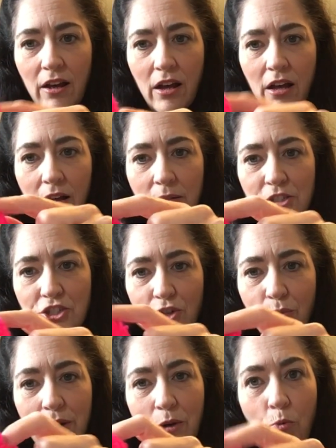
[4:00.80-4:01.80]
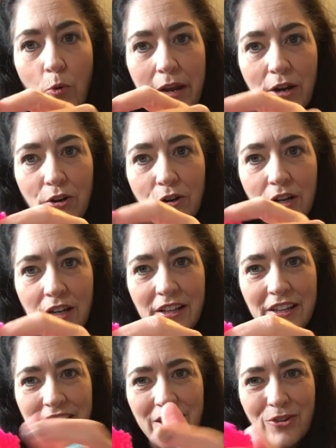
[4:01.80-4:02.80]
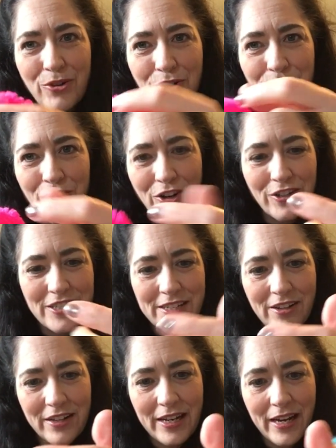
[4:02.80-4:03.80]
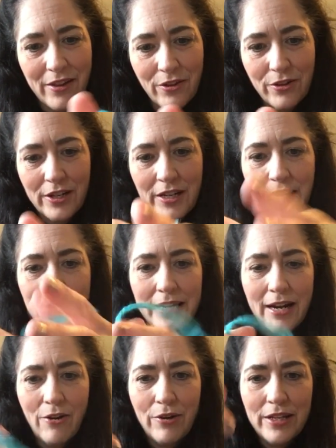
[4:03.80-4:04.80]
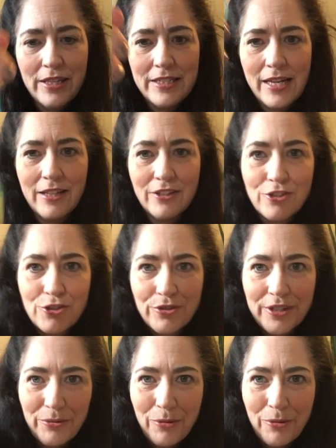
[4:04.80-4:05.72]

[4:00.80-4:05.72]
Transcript: uh, showing where, you know, your yarn is all gathered. Now in the Dollar Tree